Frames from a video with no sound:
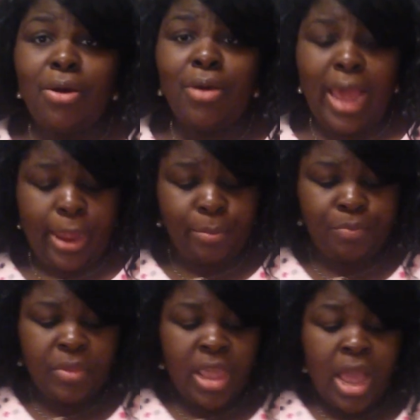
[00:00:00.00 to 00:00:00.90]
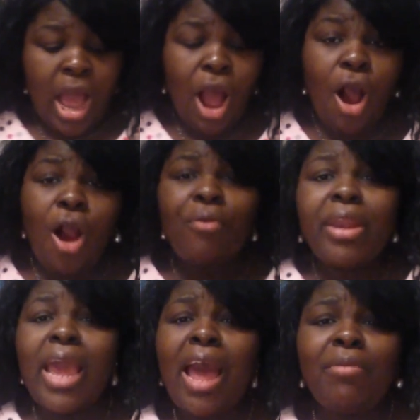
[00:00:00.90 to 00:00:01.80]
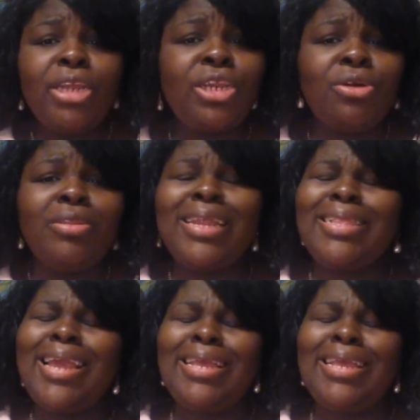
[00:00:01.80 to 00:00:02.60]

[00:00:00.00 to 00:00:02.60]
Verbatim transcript: Okay. I already have a shirt that's